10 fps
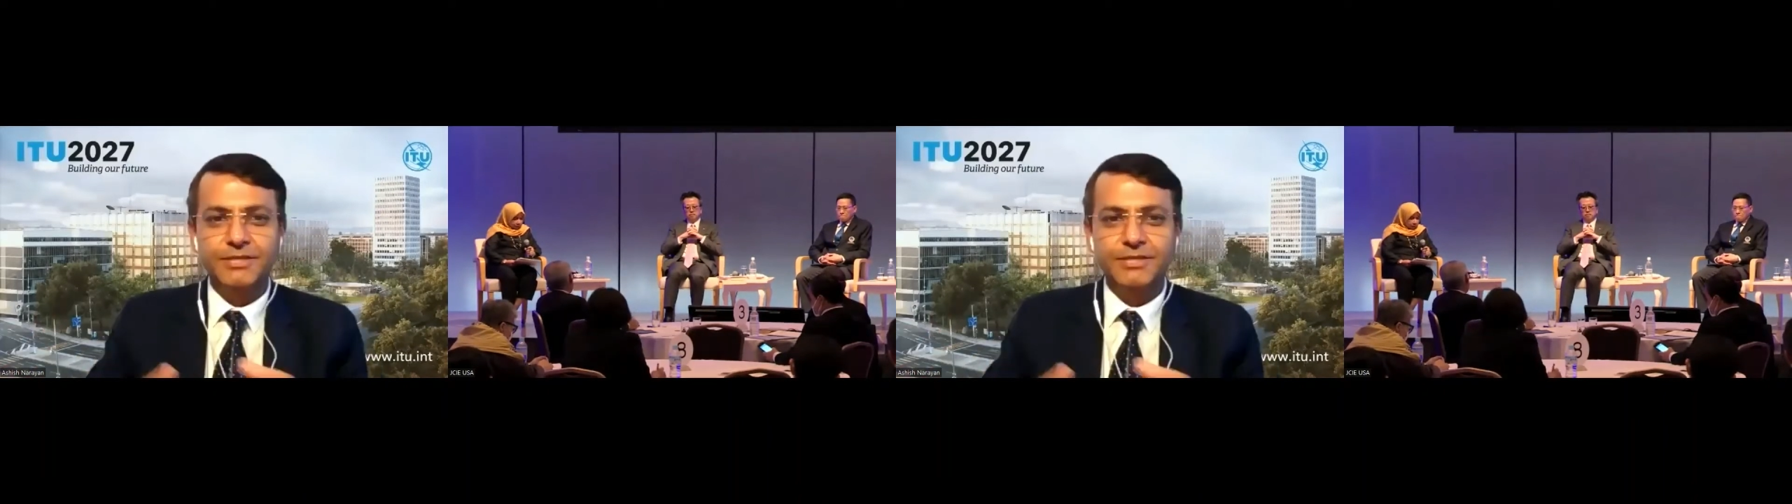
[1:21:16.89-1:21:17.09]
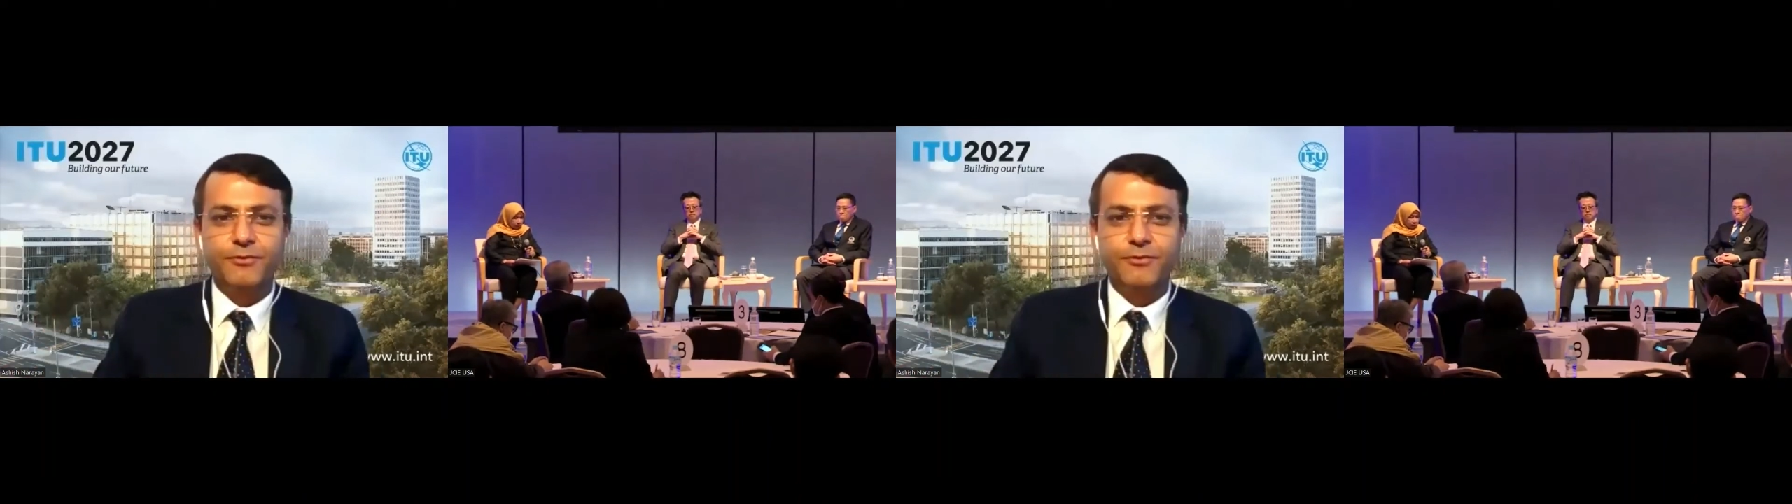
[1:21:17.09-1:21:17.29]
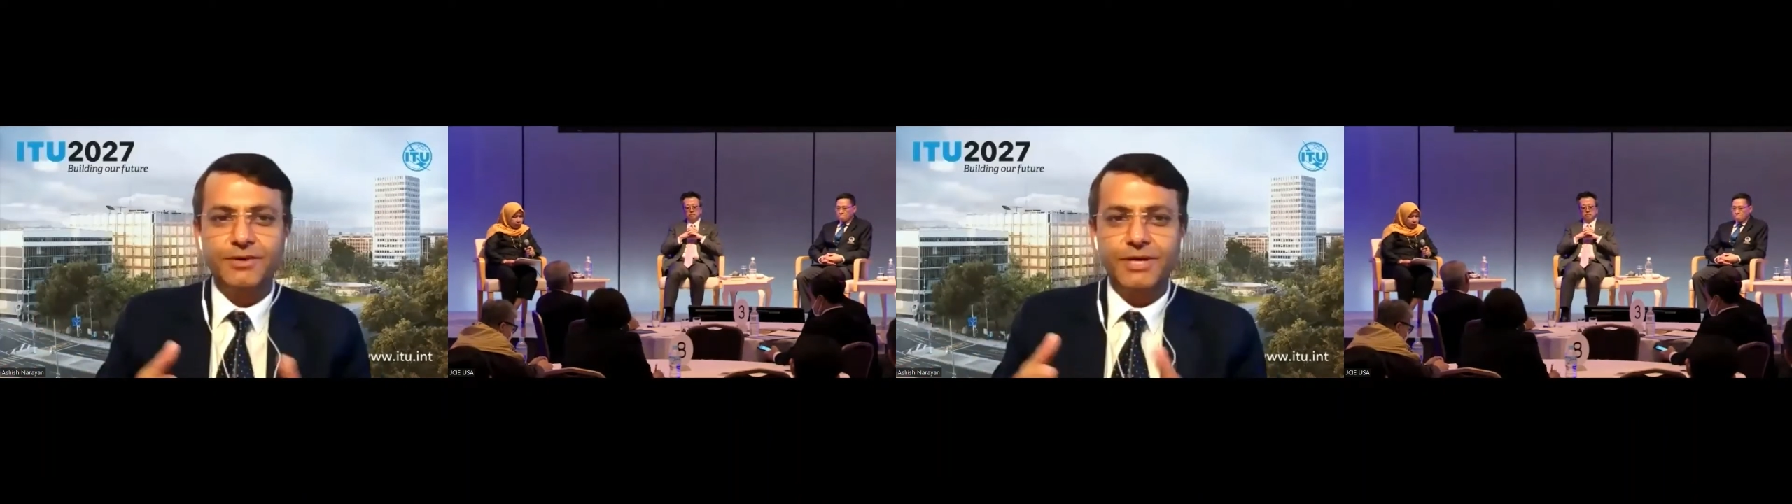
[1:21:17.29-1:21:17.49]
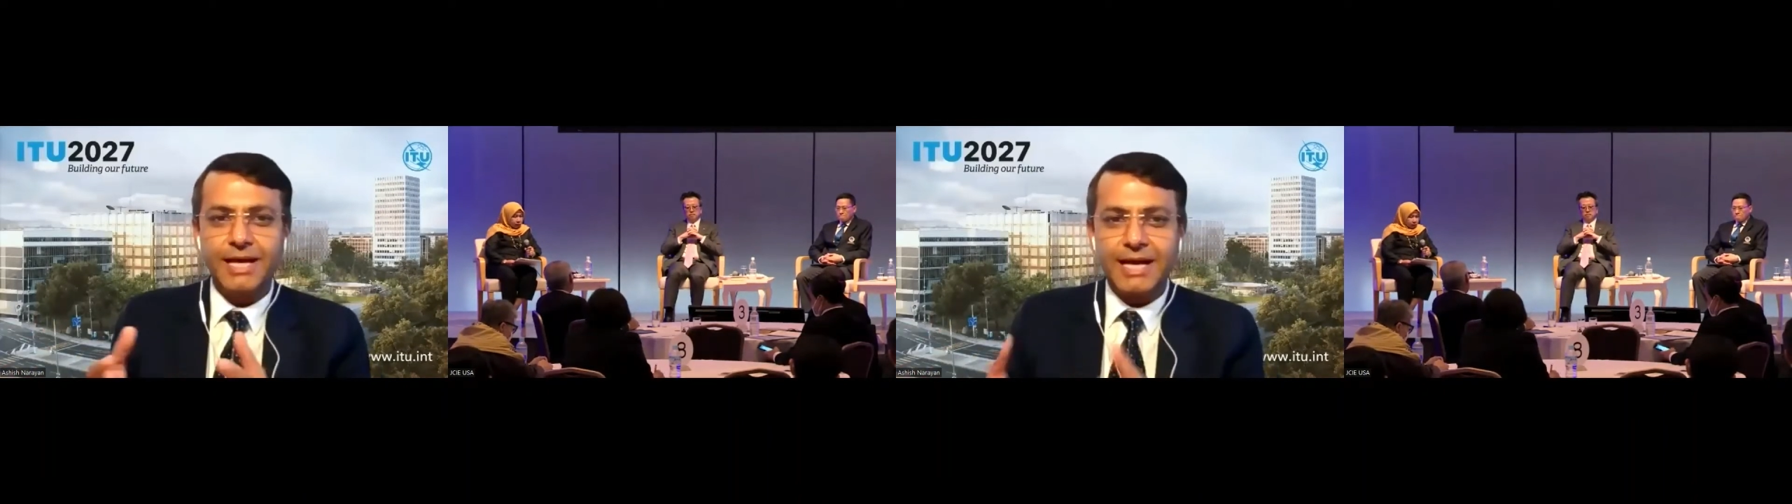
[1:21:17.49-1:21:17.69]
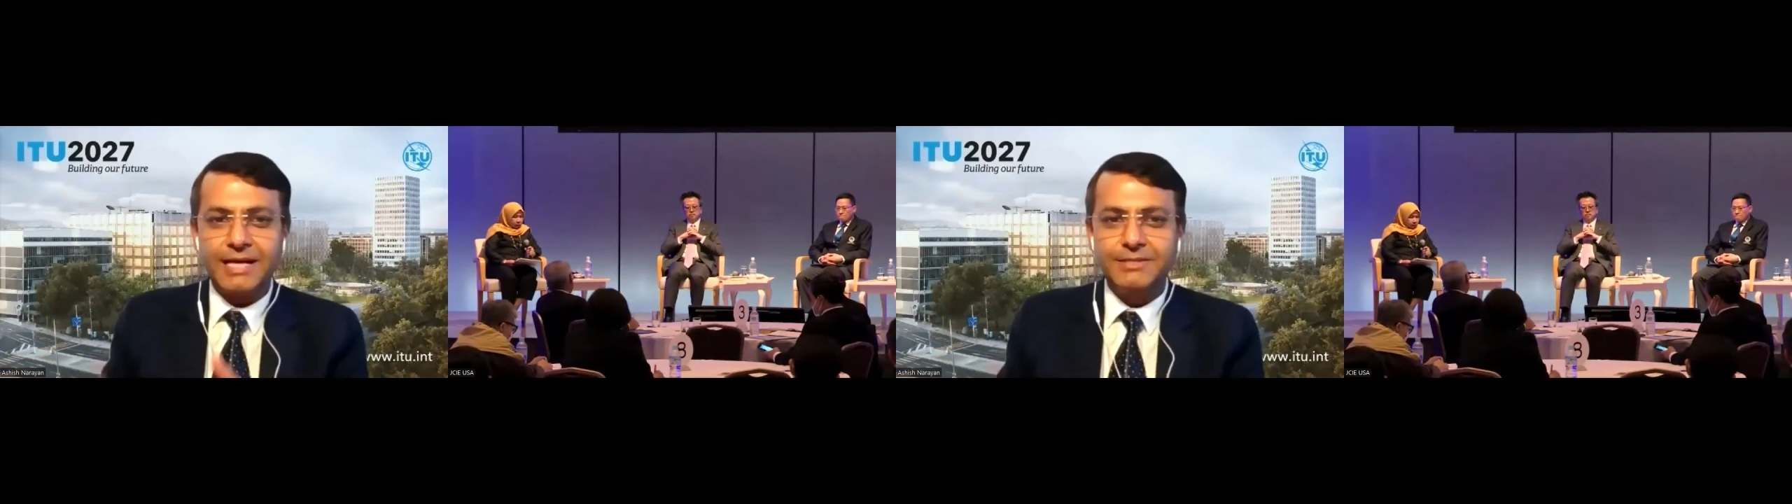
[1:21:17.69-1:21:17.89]
if you're ordering
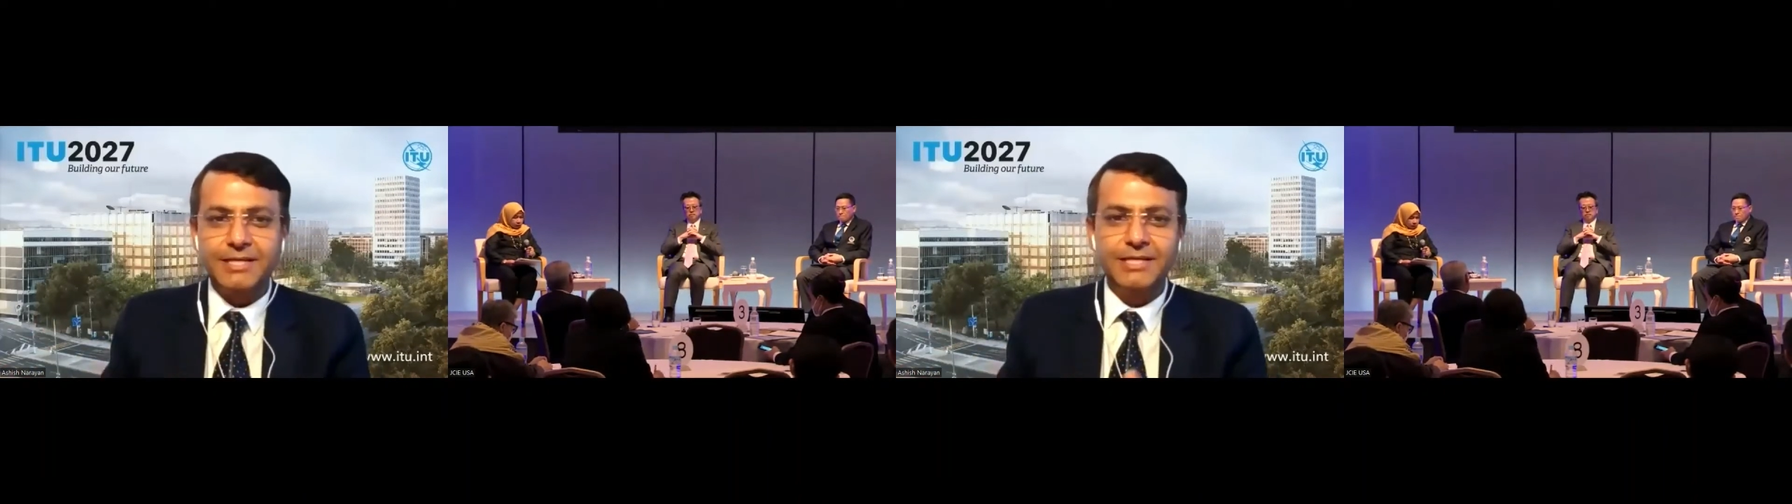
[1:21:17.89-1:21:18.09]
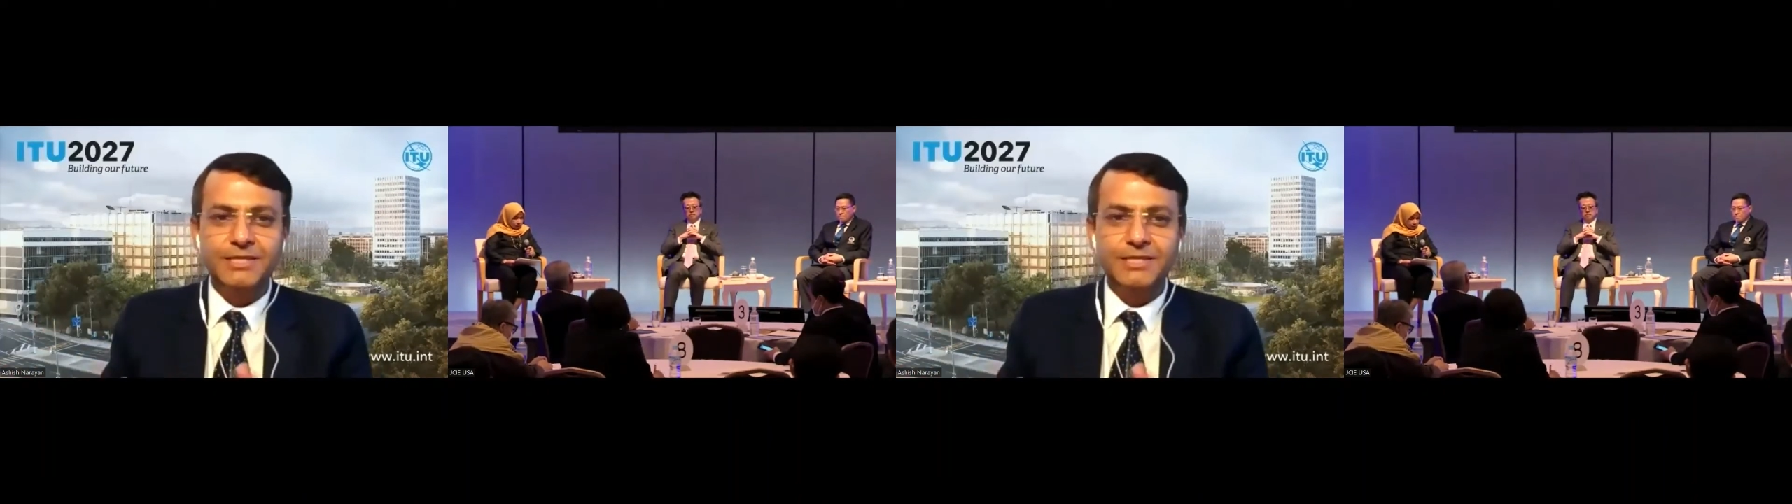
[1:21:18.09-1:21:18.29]
handsets,